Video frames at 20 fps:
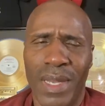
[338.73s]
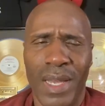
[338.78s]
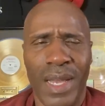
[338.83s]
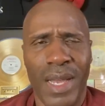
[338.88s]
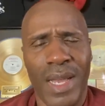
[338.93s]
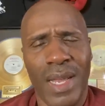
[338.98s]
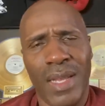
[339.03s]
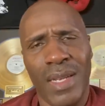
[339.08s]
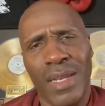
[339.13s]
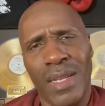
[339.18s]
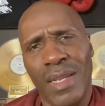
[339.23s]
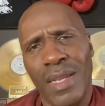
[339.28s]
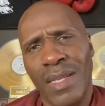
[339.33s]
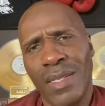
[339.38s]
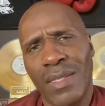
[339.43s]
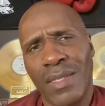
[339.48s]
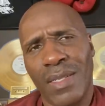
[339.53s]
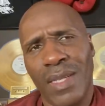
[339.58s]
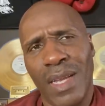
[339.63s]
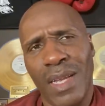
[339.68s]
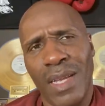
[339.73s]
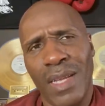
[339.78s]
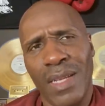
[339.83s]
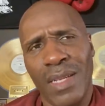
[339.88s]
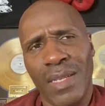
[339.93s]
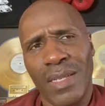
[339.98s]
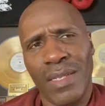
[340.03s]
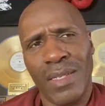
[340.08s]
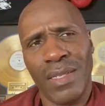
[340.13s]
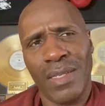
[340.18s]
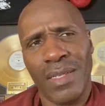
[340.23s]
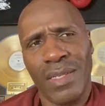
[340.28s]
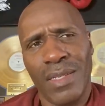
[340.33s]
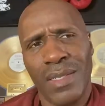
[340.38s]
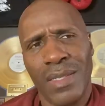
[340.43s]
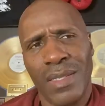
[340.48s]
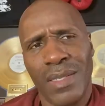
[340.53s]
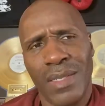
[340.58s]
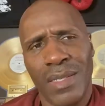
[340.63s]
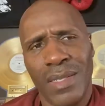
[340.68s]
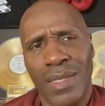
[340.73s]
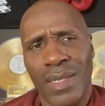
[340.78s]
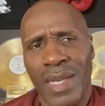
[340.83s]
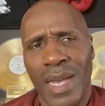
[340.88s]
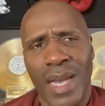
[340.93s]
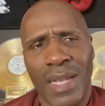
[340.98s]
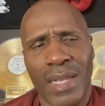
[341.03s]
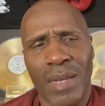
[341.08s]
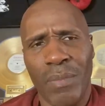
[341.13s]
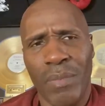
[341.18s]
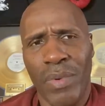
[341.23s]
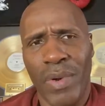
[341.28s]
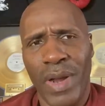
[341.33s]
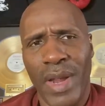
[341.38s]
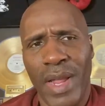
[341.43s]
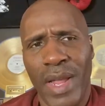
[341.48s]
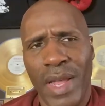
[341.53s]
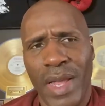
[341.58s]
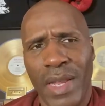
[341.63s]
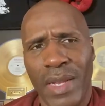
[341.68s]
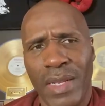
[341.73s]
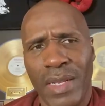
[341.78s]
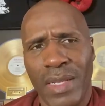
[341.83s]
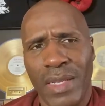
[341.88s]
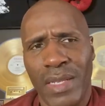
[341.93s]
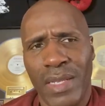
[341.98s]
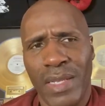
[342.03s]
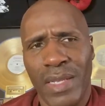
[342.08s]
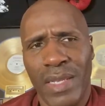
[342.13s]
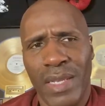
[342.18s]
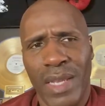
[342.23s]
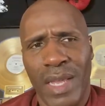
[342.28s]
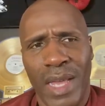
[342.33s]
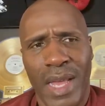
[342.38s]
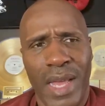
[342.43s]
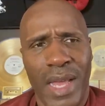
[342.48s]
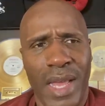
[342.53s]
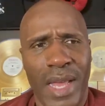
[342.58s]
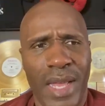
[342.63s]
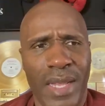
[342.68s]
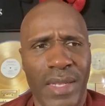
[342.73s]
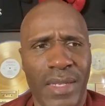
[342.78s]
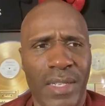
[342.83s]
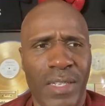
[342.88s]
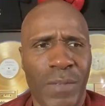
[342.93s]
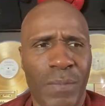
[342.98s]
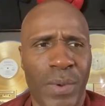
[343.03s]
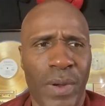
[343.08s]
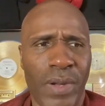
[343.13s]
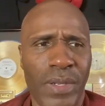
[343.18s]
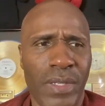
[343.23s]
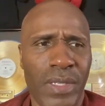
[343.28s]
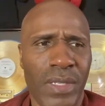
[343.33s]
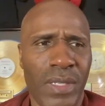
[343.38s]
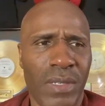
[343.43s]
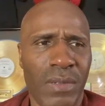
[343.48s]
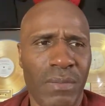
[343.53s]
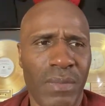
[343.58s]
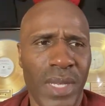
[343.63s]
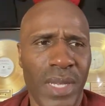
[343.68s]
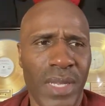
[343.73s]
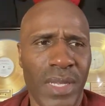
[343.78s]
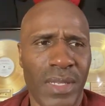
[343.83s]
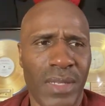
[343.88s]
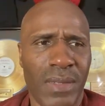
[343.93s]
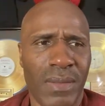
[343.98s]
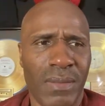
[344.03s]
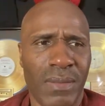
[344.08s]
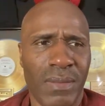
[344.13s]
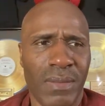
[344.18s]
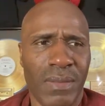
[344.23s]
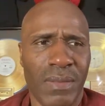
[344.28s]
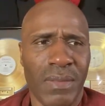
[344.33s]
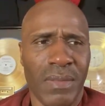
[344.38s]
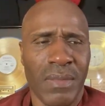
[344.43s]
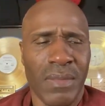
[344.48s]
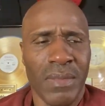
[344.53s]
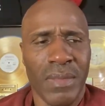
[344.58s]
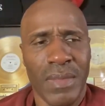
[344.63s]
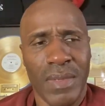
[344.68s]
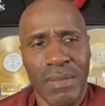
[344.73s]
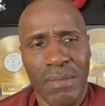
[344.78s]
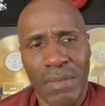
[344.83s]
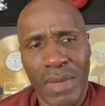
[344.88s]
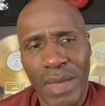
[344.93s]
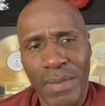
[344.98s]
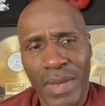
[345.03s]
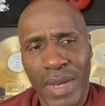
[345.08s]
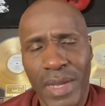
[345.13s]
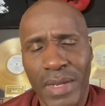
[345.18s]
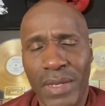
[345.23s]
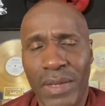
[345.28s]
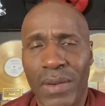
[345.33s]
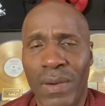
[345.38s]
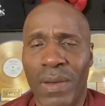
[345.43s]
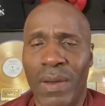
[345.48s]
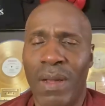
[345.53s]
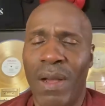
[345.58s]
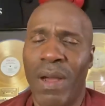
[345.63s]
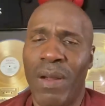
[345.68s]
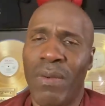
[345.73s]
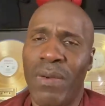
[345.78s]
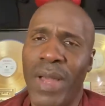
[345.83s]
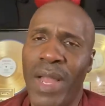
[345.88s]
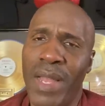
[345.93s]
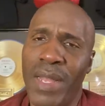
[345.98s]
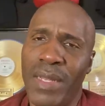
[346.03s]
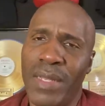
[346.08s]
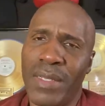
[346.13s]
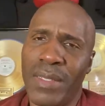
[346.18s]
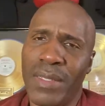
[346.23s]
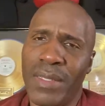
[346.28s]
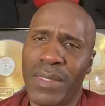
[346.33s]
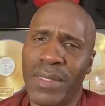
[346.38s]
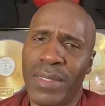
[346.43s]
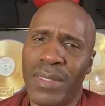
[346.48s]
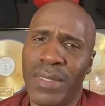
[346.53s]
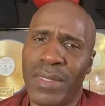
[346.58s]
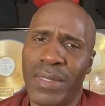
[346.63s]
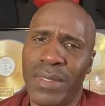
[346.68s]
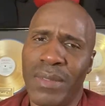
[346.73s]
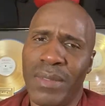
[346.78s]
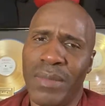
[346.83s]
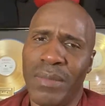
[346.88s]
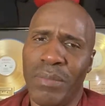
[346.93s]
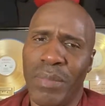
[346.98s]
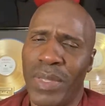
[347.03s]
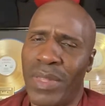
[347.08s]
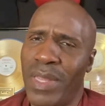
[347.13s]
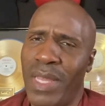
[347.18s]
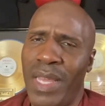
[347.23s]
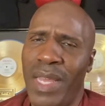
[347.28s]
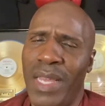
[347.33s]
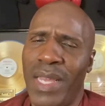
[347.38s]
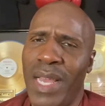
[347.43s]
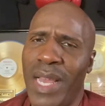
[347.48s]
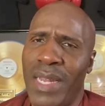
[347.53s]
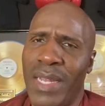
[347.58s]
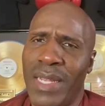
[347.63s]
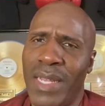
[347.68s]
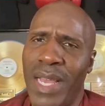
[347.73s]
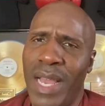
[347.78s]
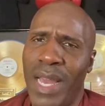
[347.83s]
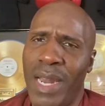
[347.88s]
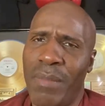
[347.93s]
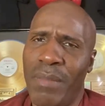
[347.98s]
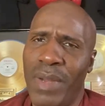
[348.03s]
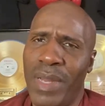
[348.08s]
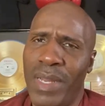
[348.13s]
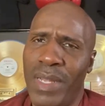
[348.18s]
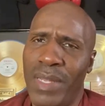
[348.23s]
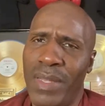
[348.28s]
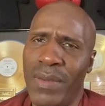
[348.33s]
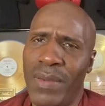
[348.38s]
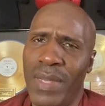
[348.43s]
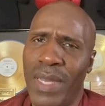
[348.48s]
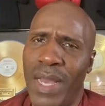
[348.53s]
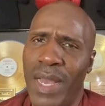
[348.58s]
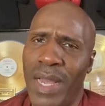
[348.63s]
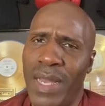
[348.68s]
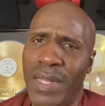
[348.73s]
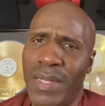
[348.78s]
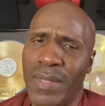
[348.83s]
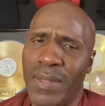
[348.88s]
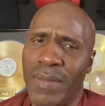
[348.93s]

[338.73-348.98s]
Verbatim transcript: And let's say you got the bread and this person you meet, maybe they're doing all right, but they ain't got the kind of money you got.